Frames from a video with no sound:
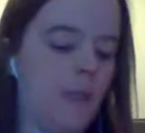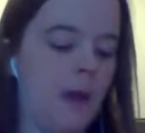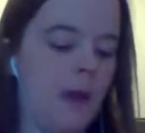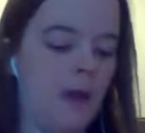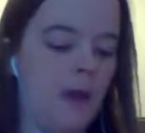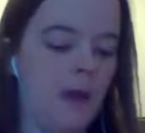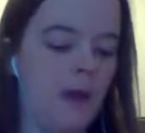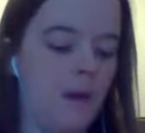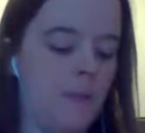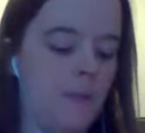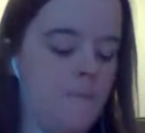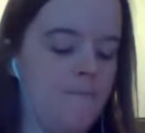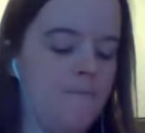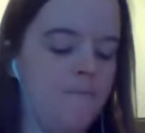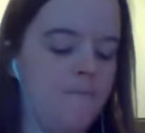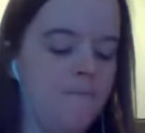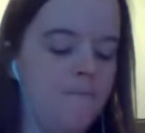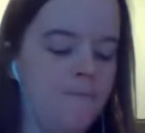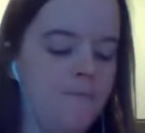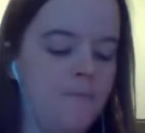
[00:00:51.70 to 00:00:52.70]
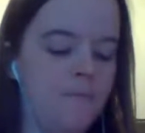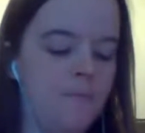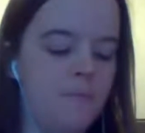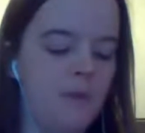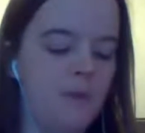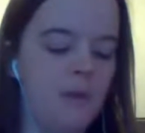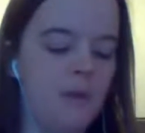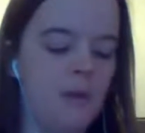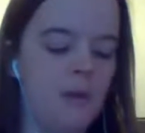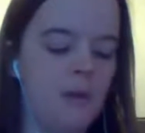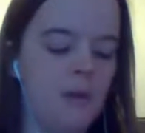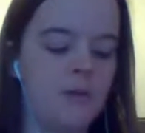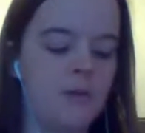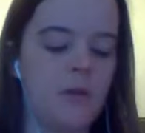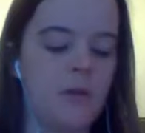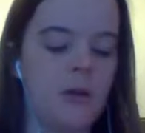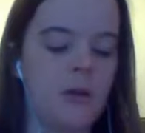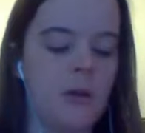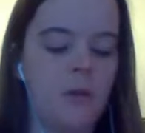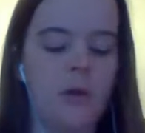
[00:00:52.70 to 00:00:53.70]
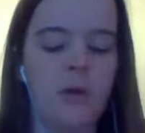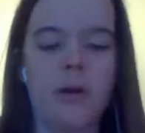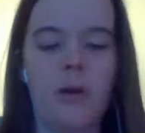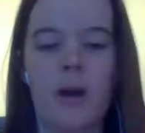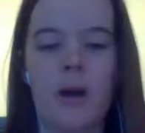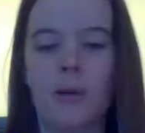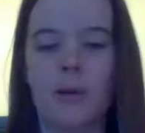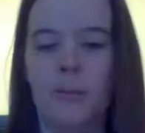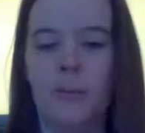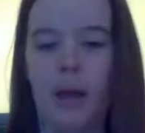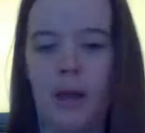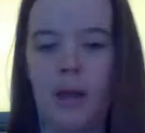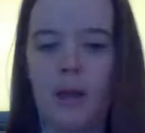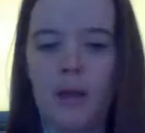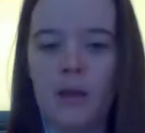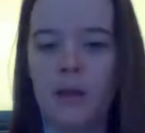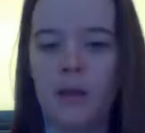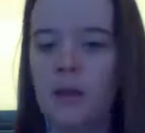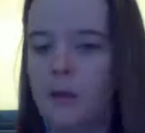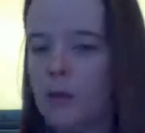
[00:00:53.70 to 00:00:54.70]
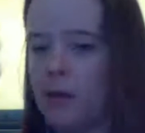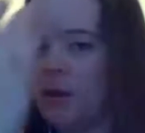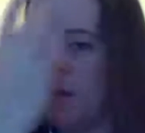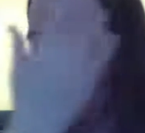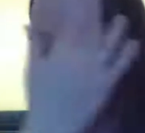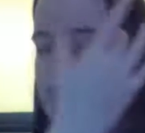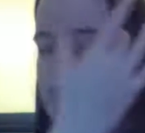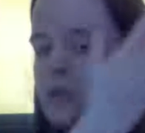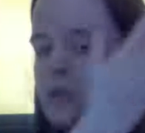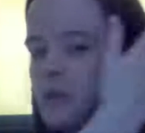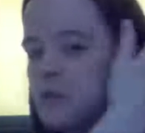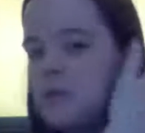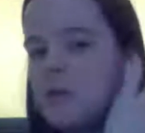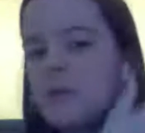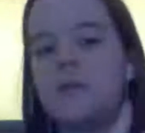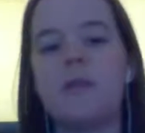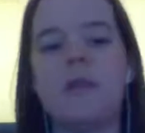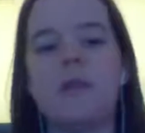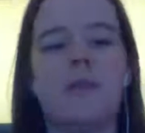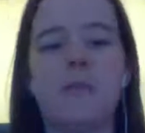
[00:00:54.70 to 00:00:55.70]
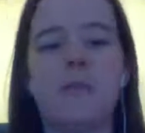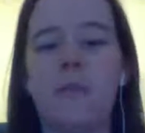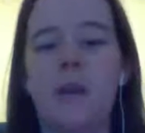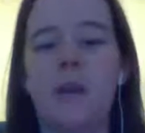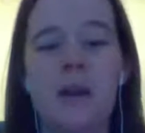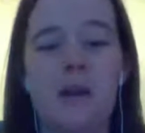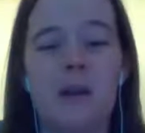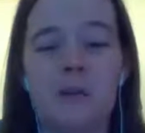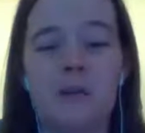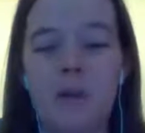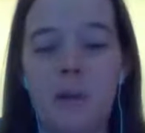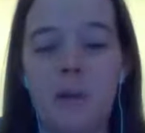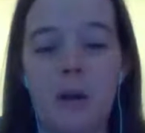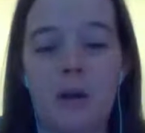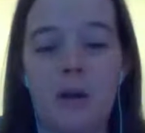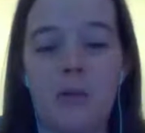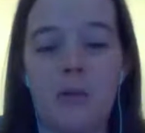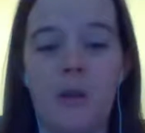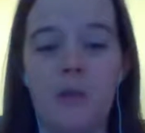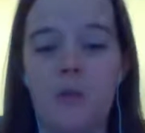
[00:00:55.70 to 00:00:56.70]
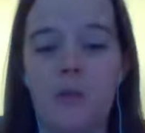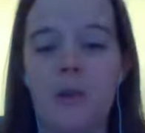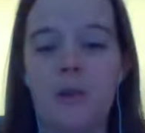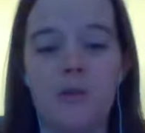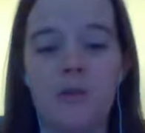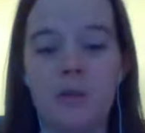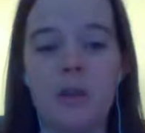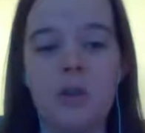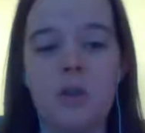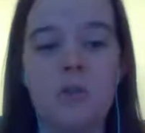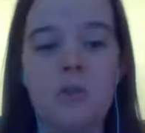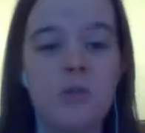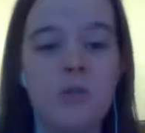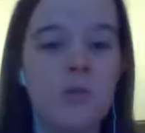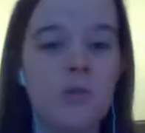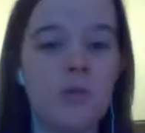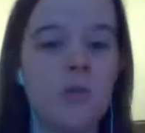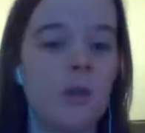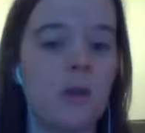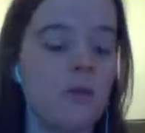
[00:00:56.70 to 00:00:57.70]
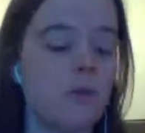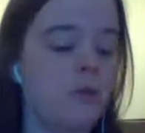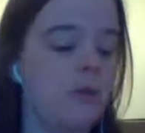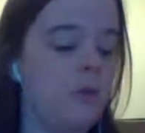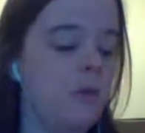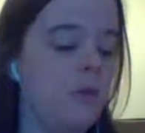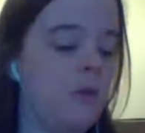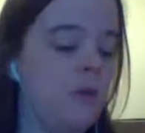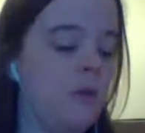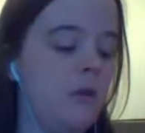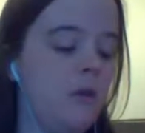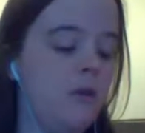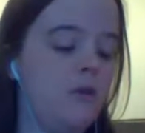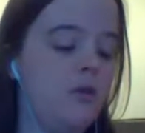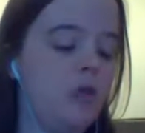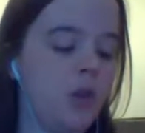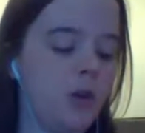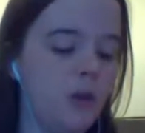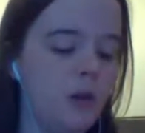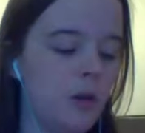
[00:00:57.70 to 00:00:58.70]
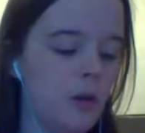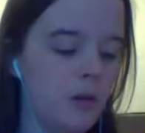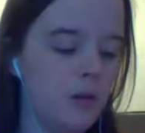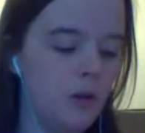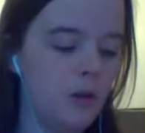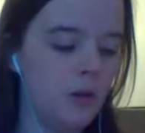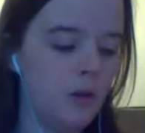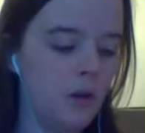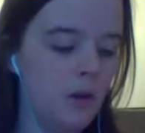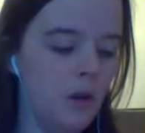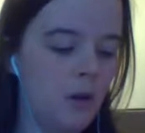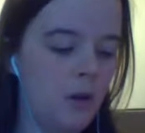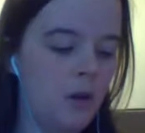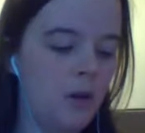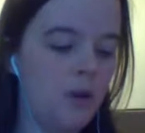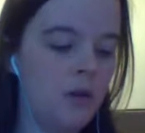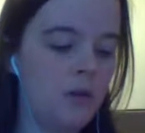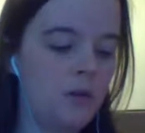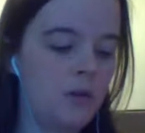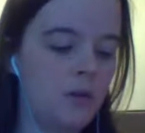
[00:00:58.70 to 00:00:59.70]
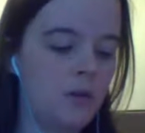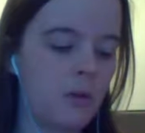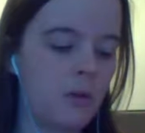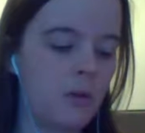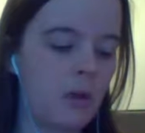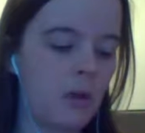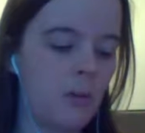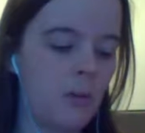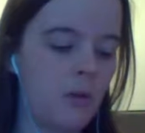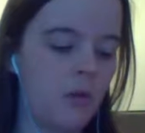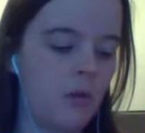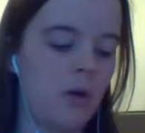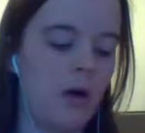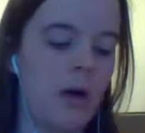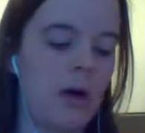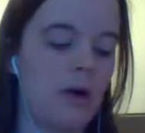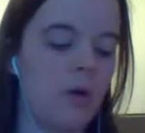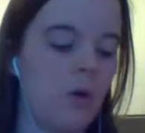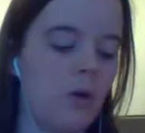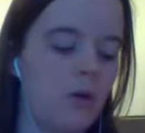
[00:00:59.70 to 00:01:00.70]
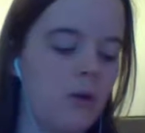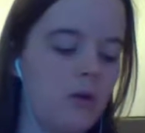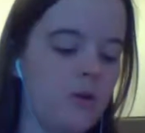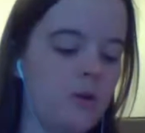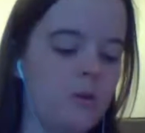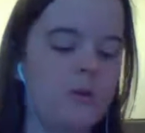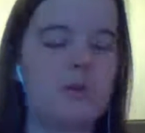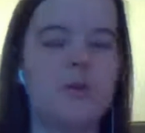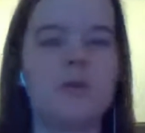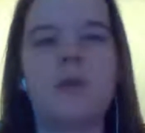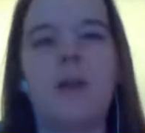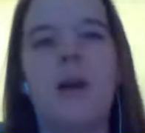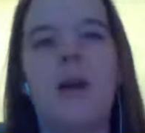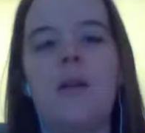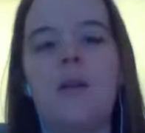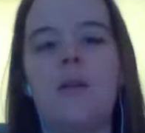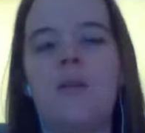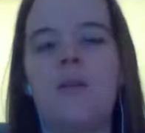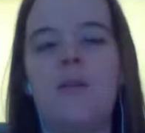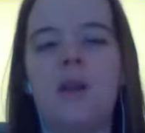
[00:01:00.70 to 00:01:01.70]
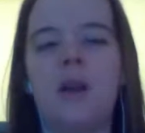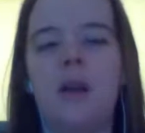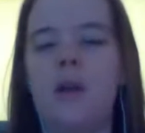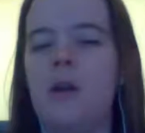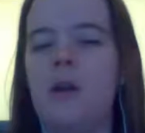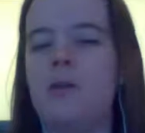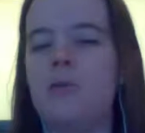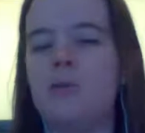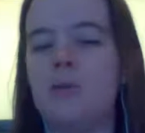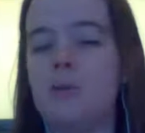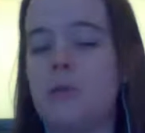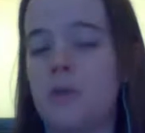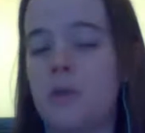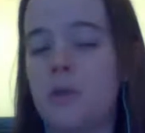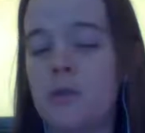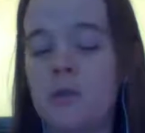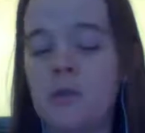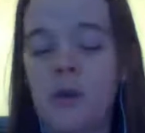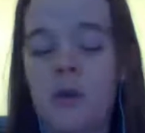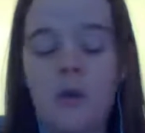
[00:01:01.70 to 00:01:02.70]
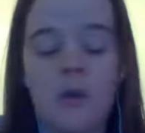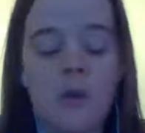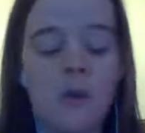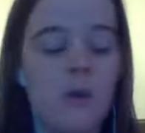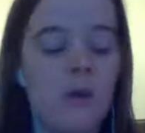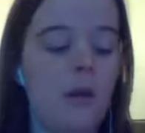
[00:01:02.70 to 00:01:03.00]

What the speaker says: The sodium chloride pellet, which looks like something out of a water softener. It's a huge salt chunk. The sodium chloride coarse, which is kind of like kosher salt.